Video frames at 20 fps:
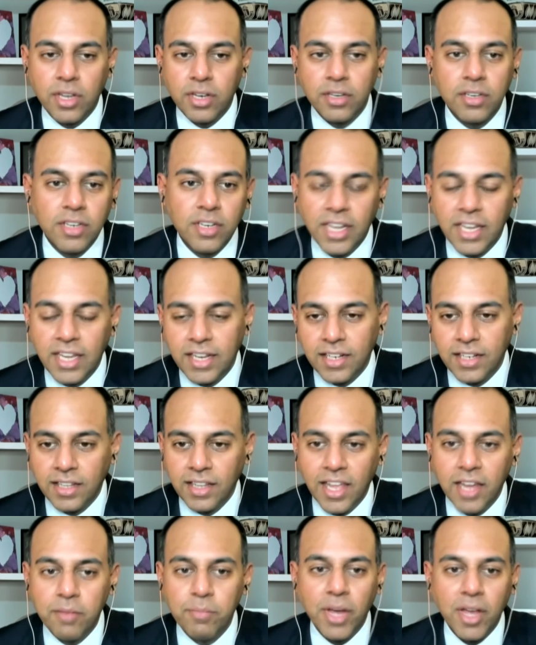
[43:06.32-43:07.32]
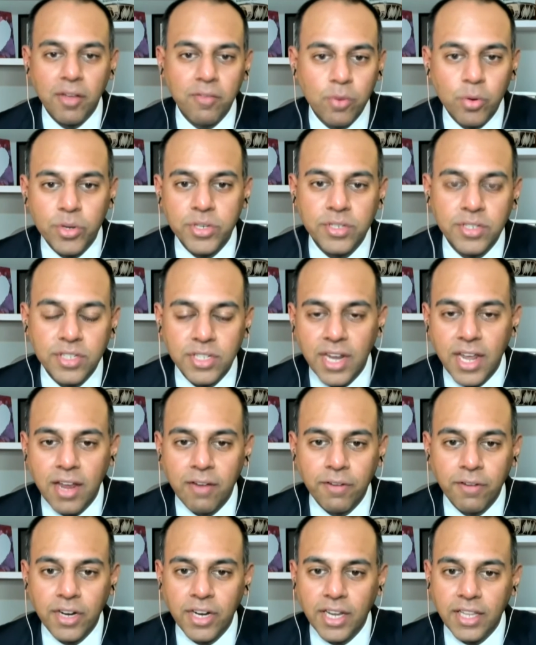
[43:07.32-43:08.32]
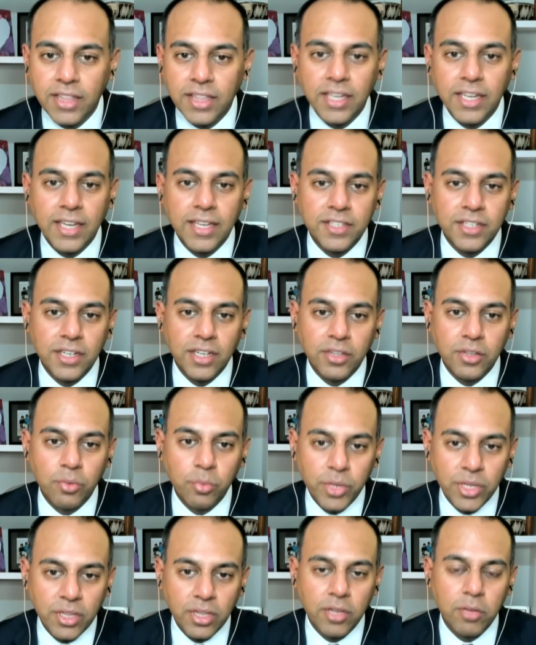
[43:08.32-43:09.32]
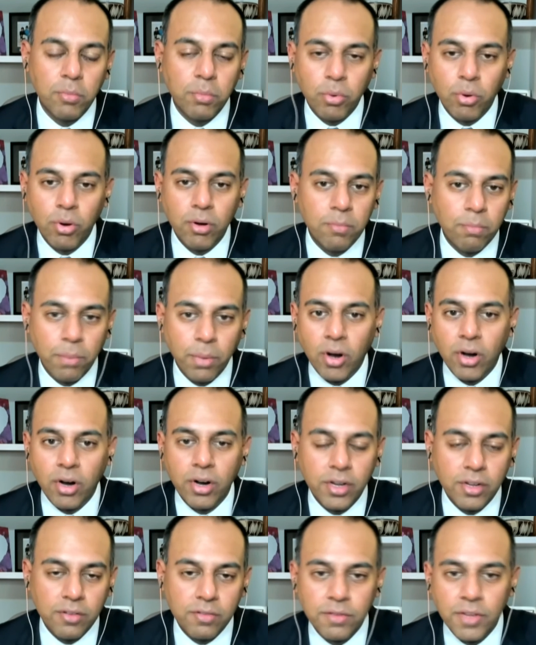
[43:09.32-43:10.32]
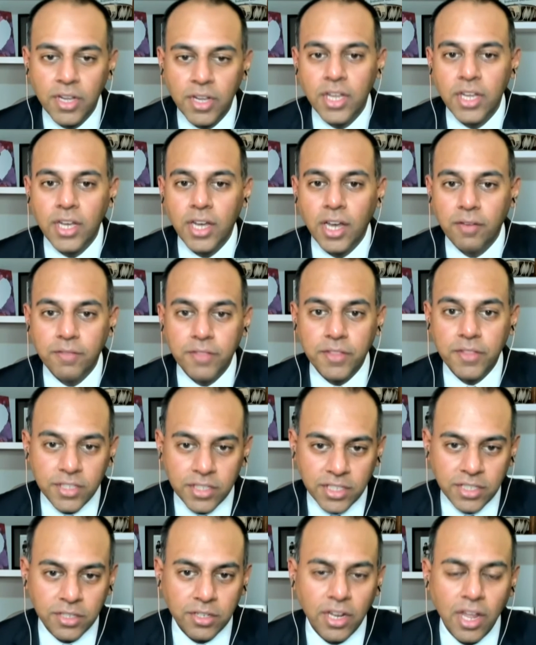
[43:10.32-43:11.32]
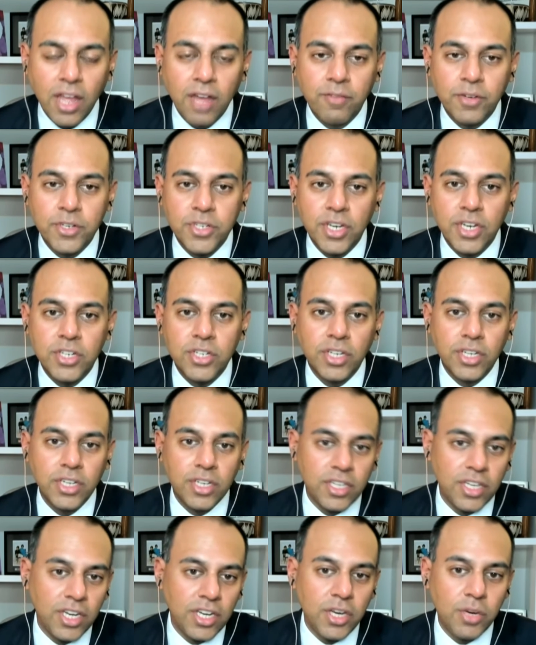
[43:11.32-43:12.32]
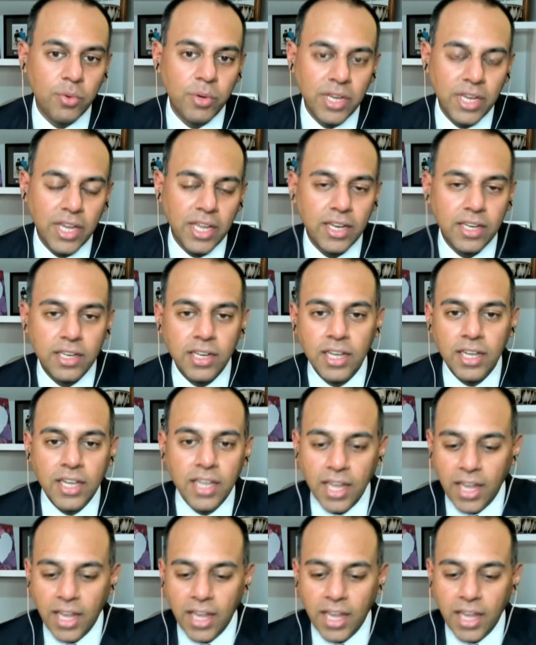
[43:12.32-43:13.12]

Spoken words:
on and led by Voices in Africa, I think, as another really important part of this conversation continuing and